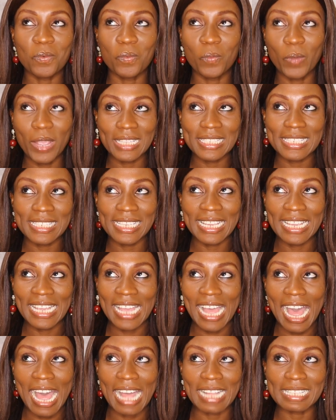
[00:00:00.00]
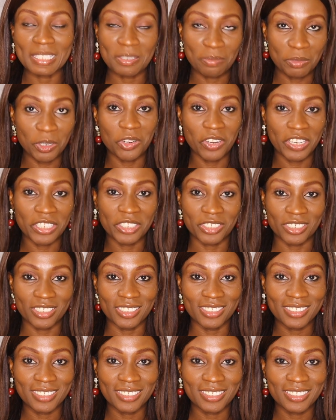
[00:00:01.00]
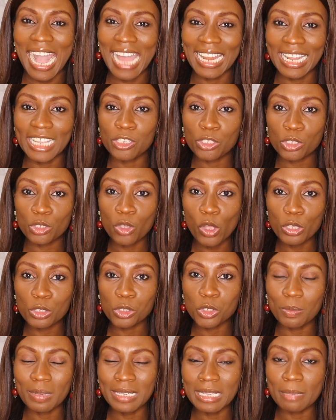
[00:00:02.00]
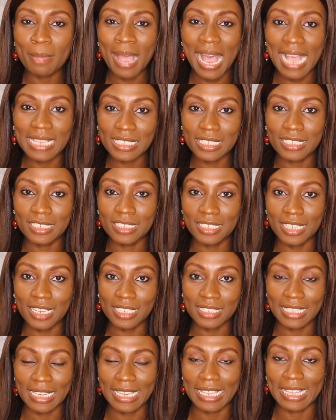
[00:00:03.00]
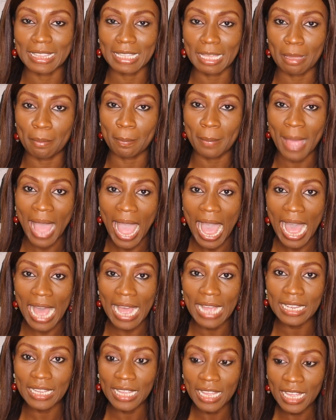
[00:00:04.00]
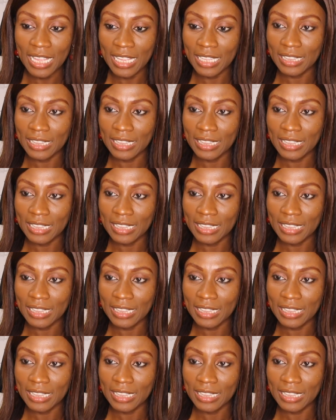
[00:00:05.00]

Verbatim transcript: waiting at immigration and I saw so many passengers like in their bag